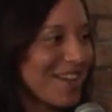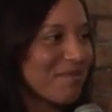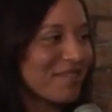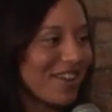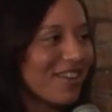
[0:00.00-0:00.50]

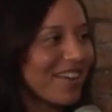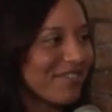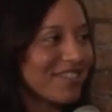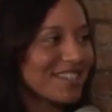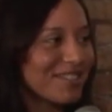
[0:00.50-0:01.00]
Um, no,
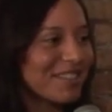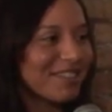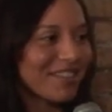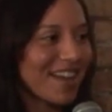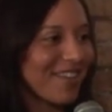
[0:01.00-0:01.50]
every two to
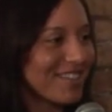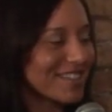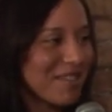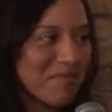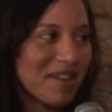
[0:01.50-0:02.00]
three
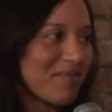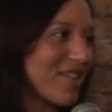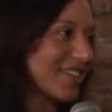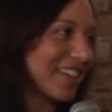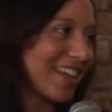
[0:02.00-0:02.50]
hours, I'm up
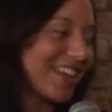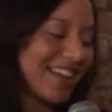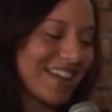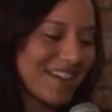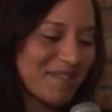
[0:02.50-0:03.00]
all night.
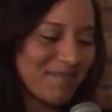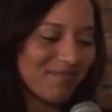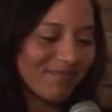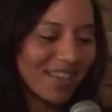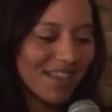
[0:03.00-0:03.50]

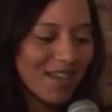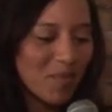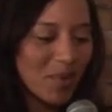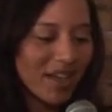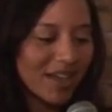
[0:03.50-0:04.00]
Um,
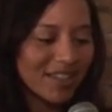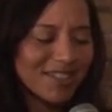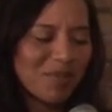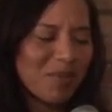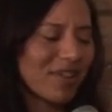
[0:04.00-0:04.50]
but
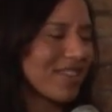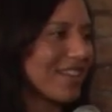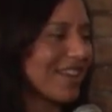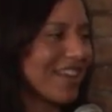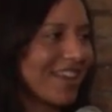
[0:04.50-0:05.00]
it's so worth it.